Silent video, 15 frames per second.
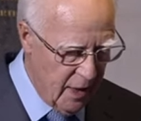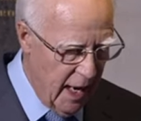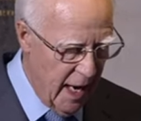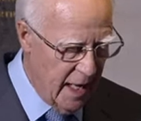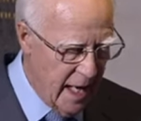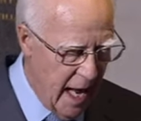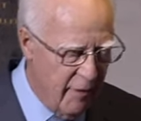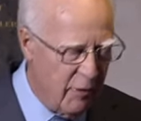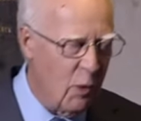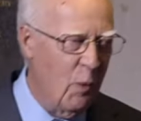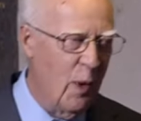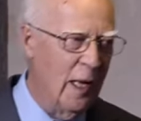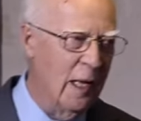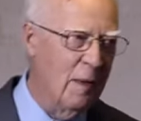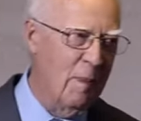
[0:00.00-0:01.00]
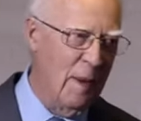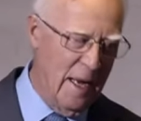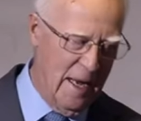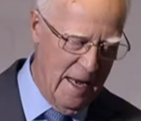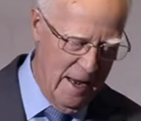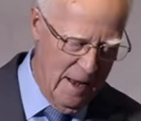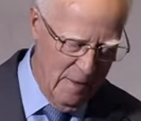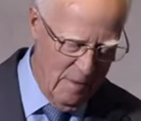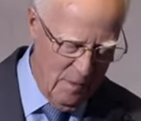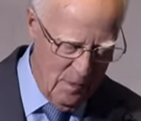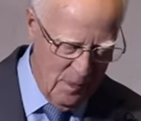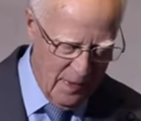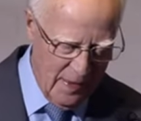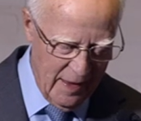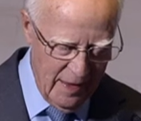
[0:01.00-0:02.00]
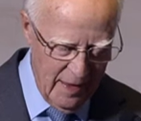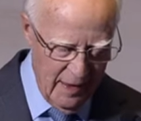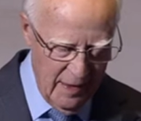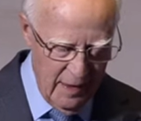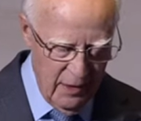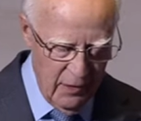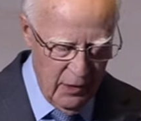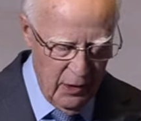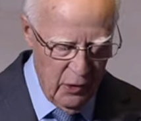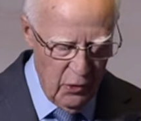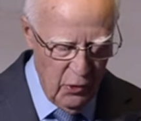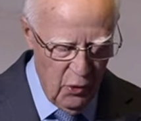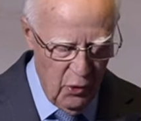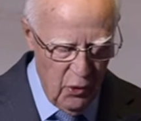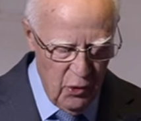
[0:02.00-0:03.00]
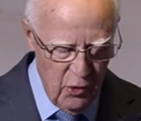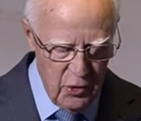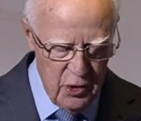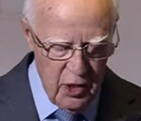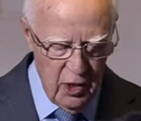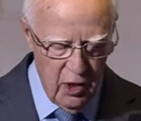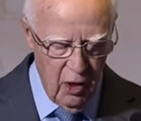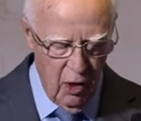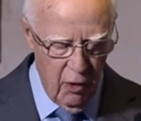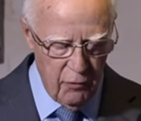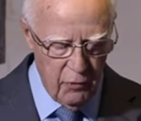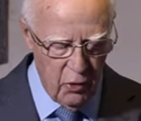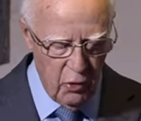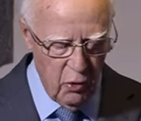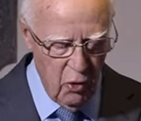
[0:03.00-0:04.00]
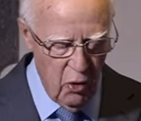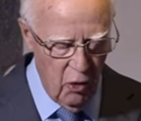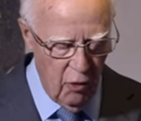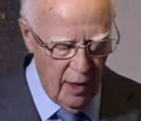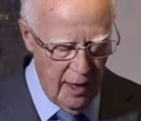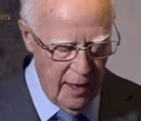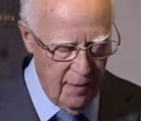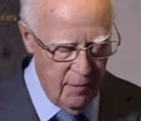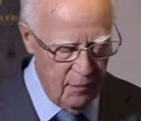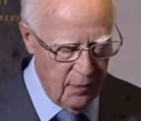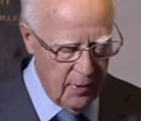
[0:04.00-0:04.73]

and ever will be the Lord of glory,